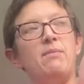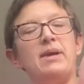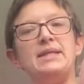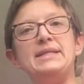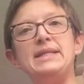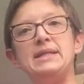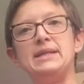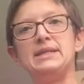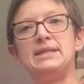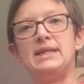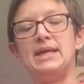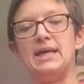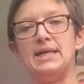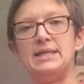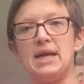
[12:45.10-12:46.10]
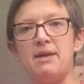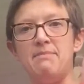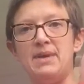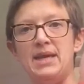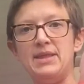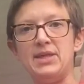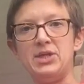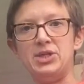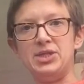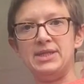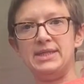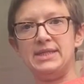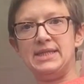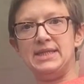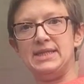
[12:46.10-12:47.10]
by tilted, I mean that
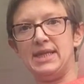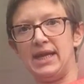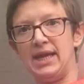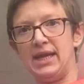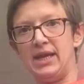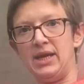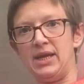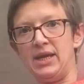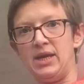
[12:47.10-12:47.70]
she's sitting